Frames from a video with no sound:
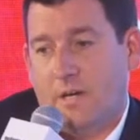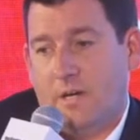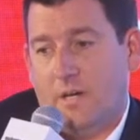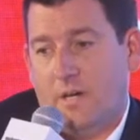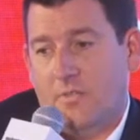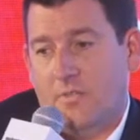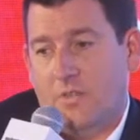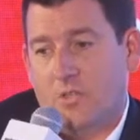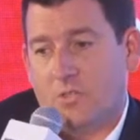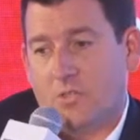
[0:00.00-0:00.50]
I
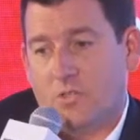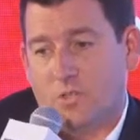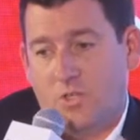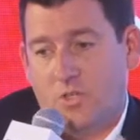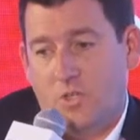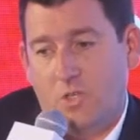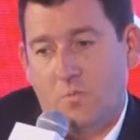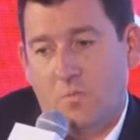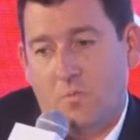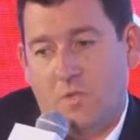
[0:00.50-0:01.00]
think there's a
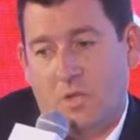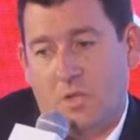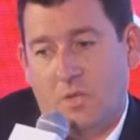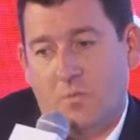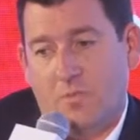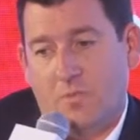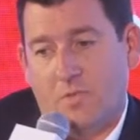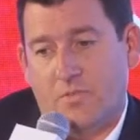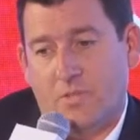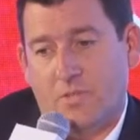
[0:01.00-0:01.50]
human
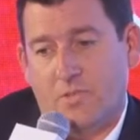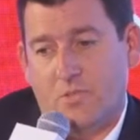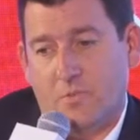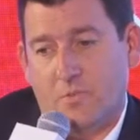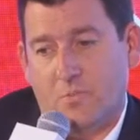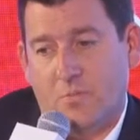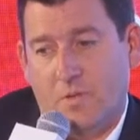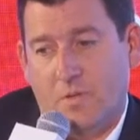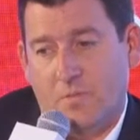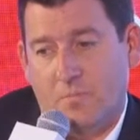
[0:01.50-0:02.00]
element that's
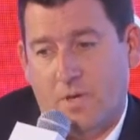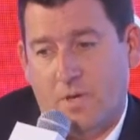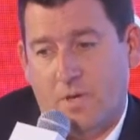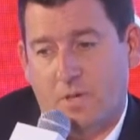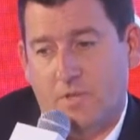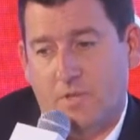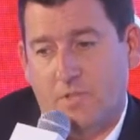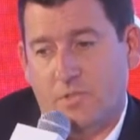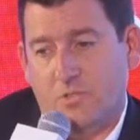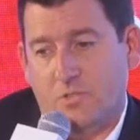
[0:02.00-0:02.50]
in,
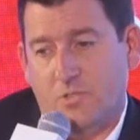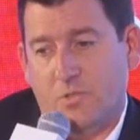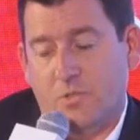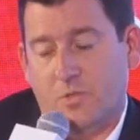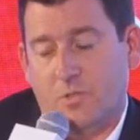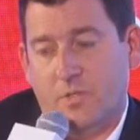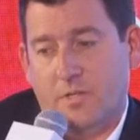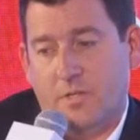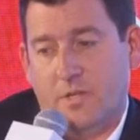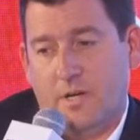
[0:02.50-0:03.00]
embedded into
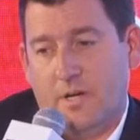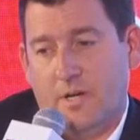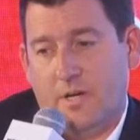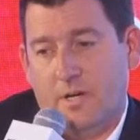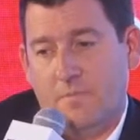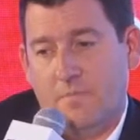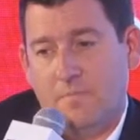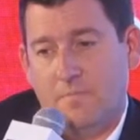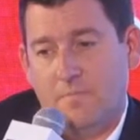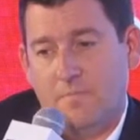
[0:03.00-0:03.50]
it.
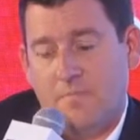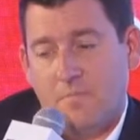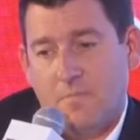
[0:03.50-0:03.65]
Um,